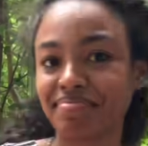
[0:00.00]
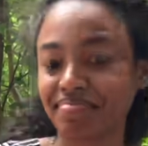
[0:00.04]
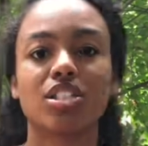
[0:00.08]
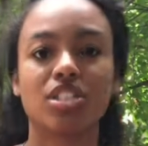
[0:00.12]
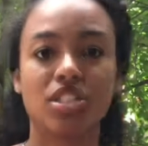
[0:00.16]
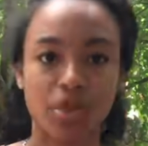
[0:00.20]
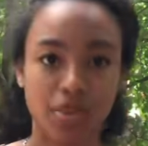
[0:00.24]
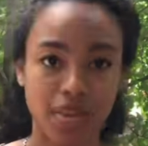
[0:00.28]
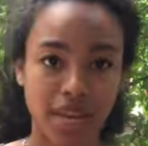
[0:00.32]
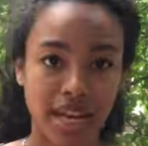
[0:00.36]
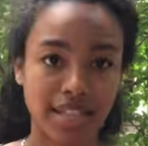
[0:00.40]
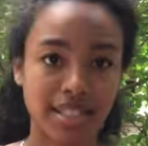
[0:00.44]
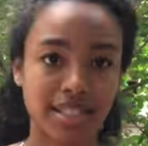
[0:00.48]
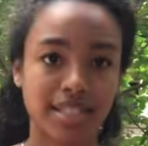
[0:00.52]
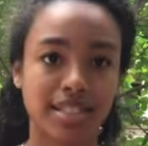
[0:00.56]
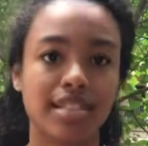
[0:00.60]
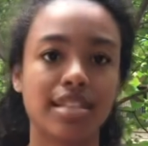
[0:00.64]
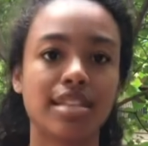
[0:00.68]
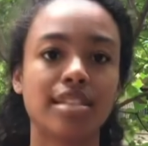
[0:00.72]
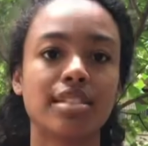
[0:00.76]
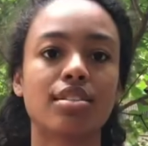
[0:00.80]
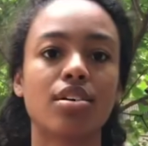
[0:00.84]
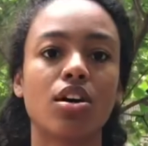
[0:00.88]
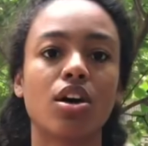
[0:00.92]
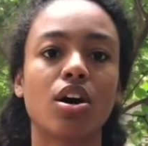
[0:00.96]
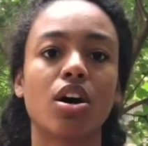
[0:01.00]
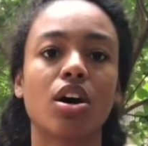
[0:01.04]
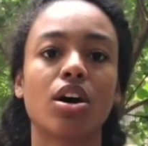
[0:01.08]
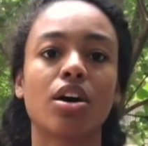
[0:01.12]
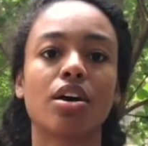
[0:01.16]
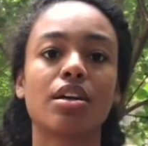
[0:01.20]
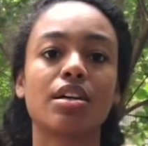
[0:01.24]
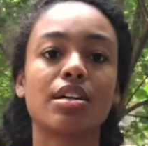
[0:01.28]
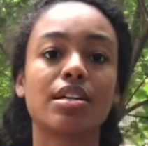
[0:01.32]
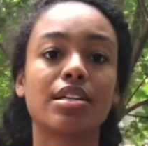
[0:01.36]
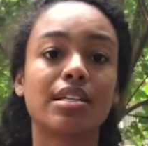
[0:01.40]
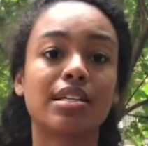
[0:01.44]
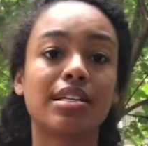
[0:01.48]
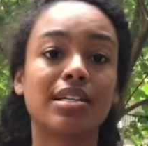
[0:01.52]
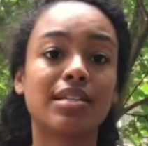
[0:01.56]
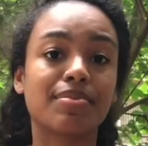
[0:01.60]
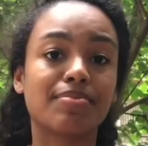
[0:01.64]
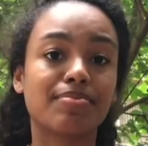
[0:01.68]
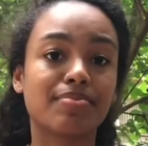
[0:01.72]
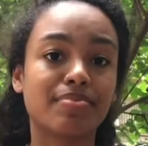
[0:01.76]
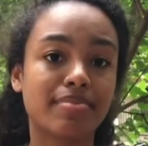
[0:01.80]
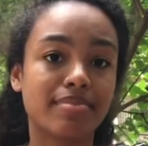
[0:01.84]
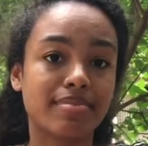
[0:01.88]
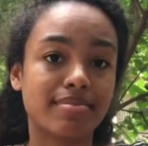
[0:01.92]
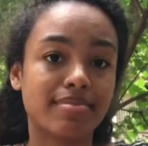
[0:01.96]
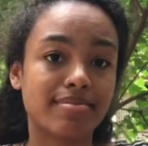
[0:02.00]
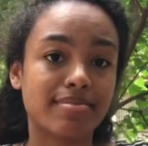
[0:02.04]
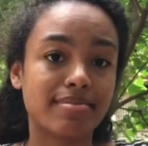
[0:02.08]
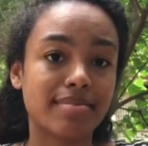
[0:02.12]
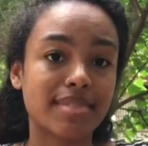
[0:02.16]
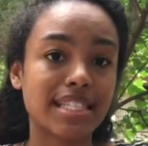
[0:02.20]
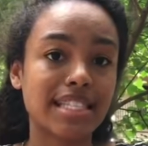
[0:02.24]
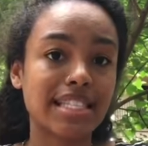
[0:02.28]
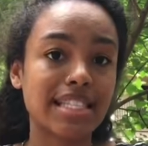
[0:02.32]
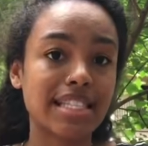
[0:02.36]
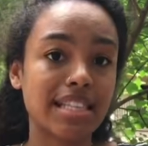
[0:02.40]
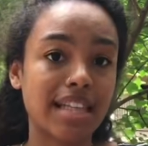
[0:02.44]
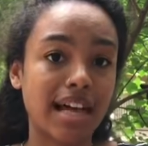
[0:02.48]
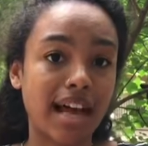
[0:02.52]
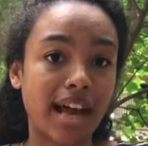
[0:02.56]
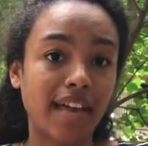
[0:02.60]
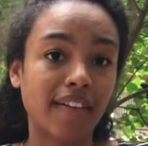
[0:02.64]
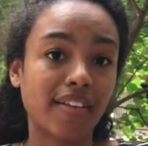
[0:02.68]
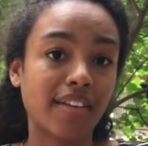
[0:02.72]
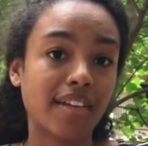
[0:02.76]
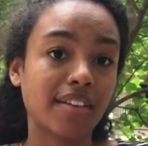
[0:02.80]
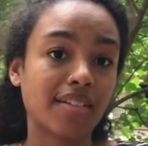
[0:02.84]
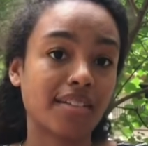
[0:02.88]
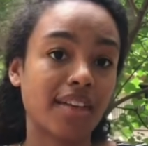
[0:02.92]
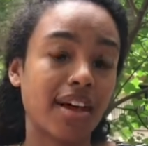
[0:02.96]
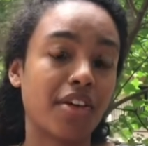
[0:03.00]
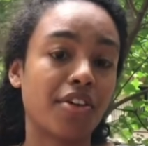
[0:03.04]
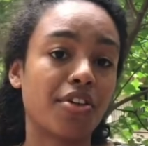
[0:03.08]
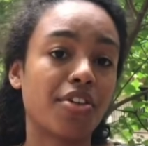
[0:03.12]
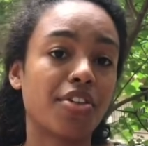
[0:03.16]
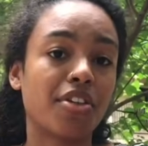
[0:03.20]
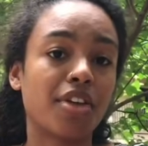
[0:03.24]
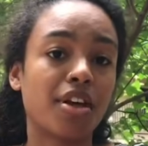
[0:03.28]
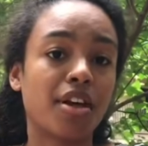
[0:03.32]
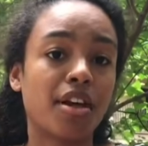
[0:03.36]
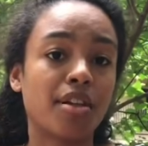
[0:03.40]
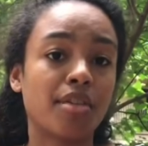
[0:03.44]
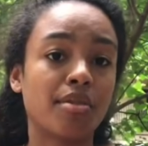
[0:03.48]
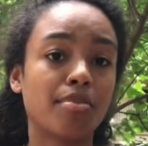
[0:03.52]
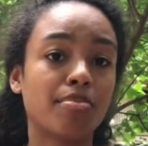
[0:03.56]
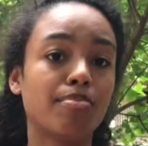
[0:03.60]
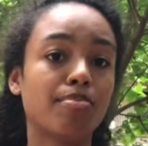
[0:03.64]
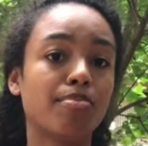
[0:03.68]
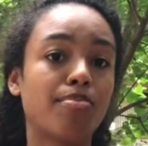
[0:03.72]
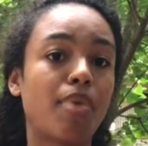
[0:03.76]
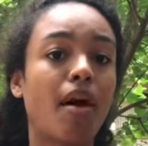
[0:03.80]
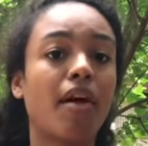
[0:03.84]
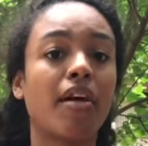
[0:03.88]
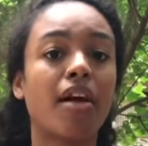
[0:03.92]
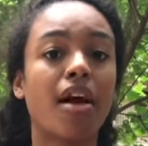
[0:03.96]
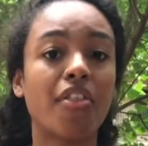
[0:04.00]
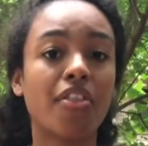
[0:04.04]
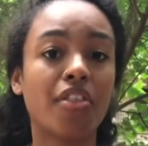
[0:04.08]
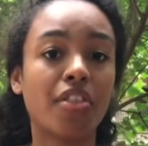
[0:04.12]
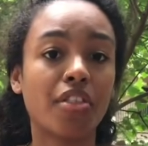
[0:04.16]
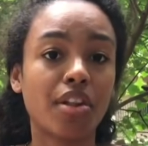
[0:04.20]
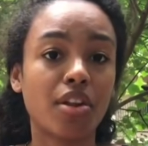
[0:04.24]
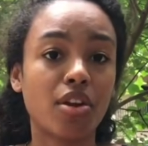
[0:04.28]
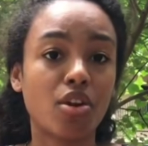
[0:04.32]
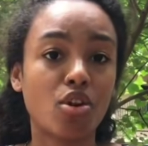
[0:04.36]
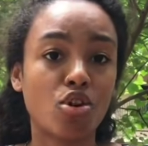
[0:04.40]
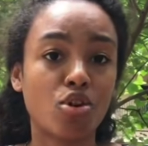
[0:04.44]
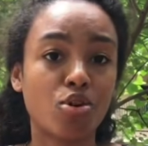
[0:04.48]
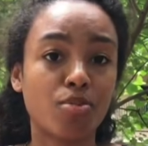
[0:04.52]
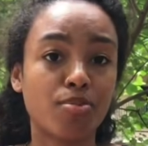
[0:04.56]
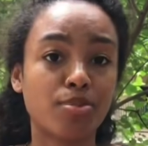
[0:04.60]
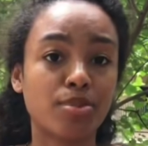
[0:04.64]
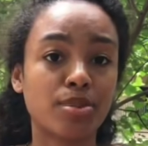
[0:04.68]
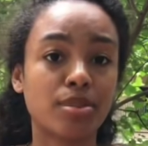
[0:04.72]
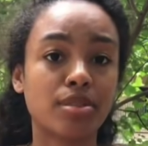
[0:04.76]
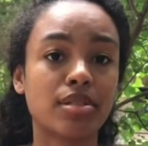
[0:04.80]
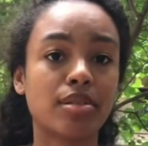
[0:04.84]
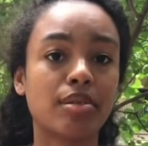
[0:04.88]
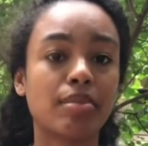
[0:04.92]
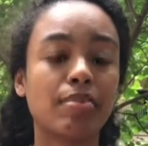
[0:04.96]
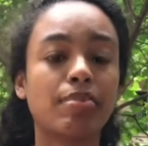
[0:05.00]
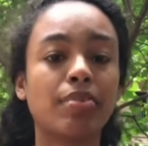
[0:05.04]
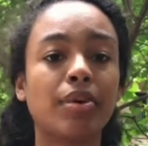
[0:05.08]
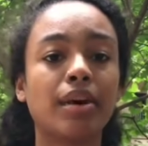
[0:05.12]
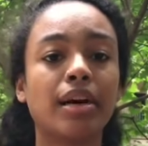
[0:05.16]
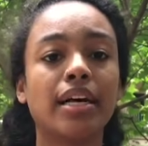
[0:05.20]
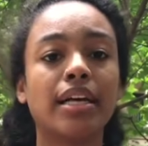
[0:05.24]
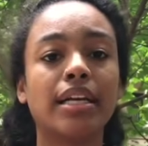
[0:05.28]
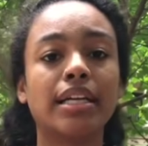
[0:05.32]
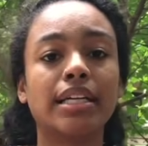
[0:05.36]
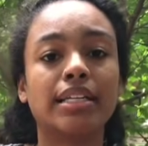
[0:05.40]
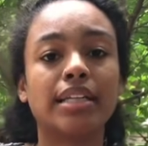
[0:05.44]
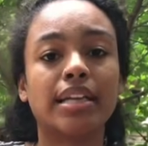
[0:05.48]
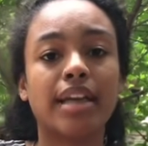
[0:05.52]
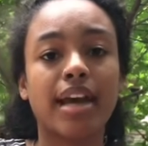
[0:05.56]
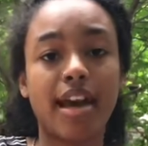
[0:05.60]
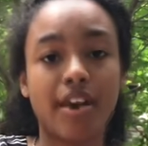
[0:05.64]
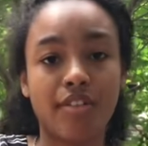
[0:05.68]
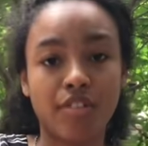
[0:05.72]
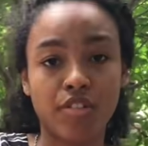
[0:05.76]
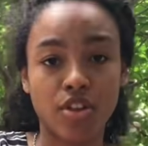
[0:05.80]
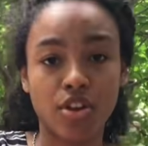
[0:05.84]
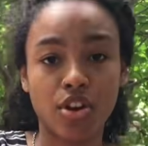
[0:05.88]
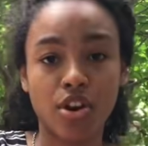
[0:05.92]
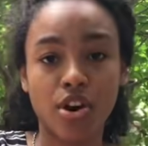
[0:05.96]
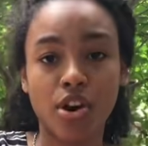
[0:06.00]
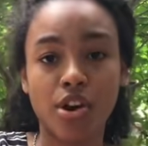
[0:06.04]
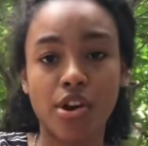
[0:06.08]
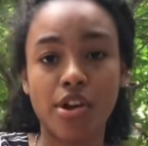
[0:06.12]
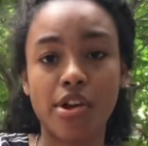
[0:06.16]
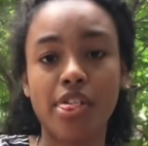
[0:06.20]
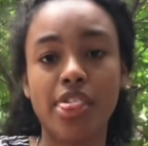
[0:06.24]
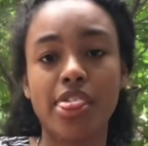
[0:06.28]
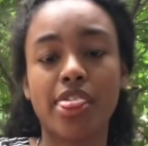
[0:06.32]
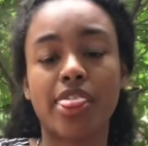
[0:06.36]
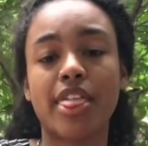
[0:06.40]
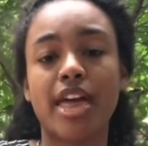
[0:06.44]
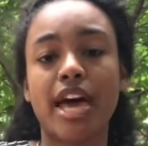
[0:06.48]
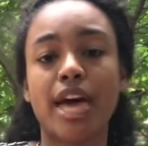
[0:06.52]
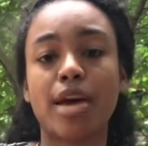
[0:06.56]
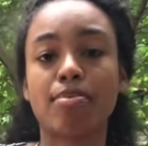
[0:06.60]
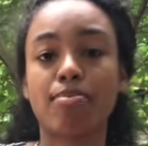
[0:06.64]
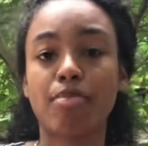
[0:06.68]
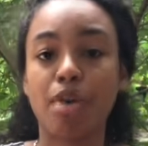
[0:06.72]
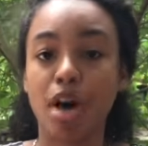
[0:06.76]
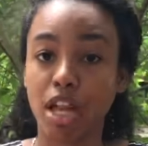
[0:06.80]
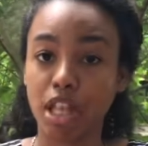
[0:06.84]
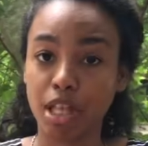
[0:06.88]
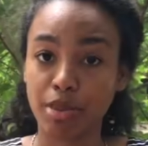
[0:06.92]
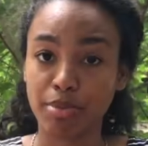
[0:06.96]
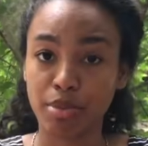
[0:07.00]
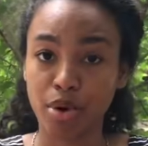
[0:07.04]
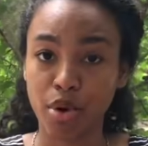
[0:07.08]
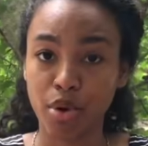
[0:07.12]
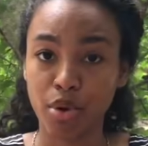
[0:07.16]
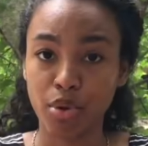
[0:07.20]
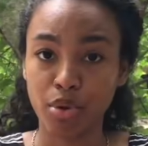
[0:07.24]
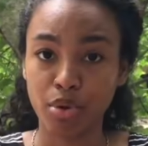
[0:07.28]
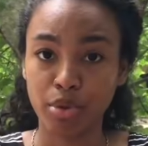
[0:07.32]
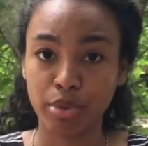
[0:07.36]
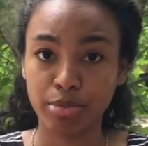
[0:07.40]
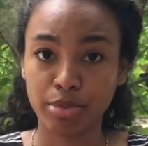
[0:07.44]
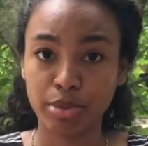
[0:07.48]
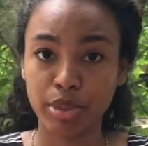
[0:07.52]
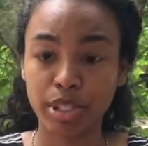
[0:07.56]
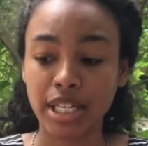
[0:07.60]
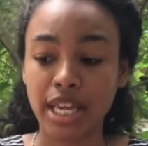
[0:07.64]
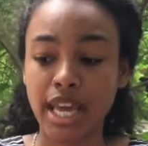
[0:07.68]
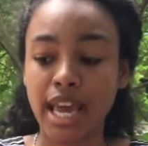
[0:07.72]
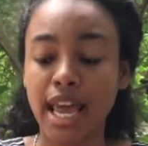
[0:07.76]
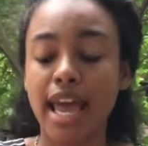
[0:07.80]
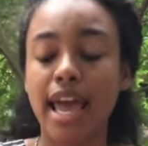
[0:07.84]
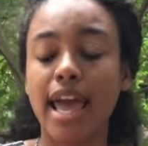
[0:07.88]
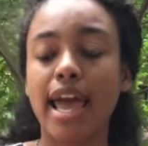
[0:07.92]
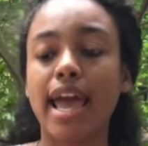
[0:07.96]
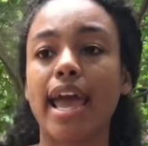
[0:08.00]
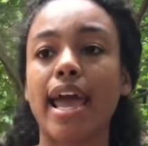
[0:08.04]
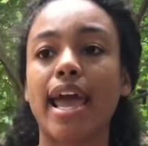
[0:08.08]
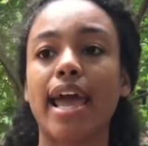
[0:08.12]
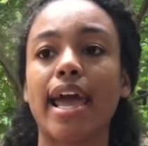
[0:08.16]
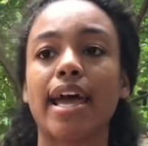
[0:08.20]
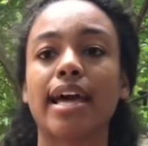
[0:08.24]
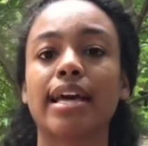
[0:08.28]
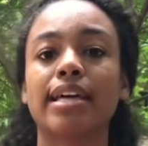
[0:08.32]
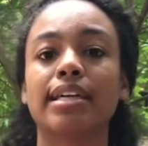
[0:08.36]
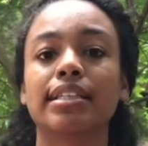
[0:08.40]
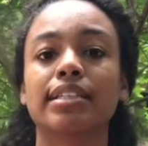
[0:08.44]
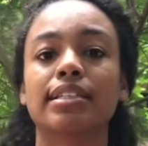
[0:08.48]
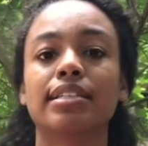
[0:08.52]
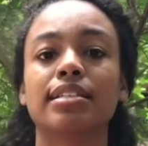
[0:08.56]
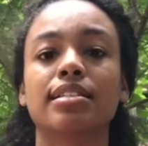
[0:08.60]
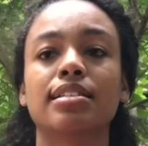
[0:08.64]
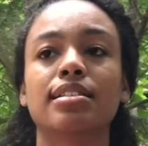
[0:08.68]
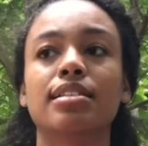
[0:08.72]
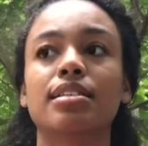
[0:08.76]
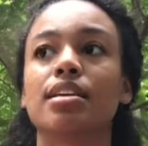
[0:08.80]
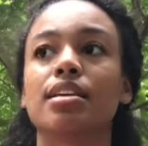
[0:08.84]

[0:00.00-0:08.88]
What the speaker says: So yes, these are slightly lighter than polyethylene hoops, but heavier than polypro hoops, and